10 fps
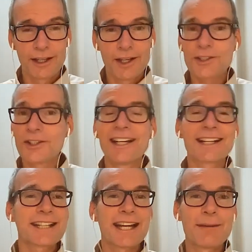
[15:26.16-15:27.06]
So the
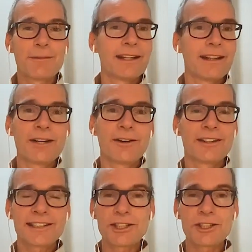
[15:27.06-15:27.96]
next time and then later on the
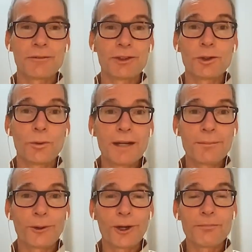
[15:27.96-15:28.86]
session, if you do a
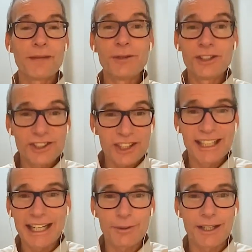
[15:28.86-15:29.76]
whiteboard, maybe you just
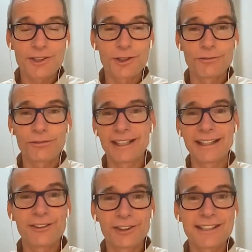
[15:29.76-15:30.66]
connect with that student for like
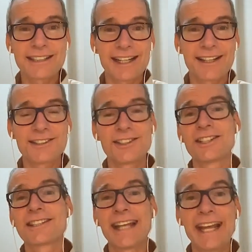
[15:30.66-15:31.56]
30 seconds to
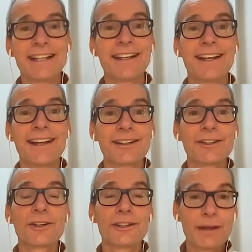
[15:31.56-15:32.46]
just say, hey,
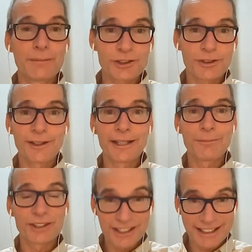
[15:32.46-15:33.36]
look, you may be struggling,
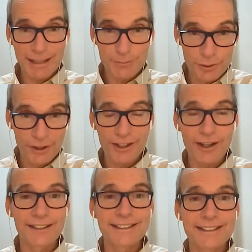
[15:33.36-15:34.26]
but just keep doing the
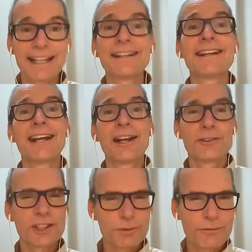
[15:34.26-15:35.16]
content,
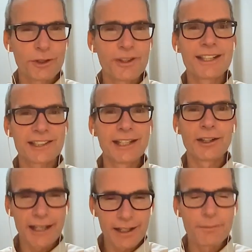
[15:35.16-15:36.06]
just review this and
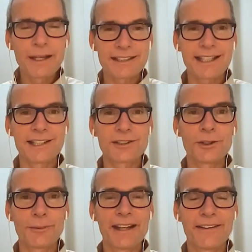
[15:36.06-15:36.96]
it'll, it'll make sense to you
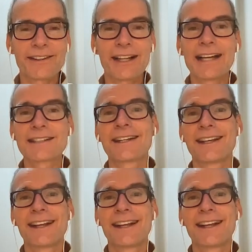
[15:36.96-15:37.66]
by the end of the class.